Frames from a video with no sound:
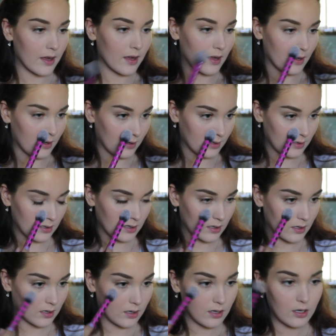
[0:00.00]
and
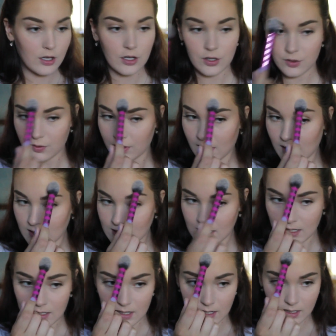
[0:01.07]
creates
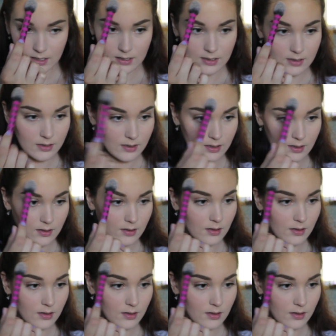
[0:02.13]
a nice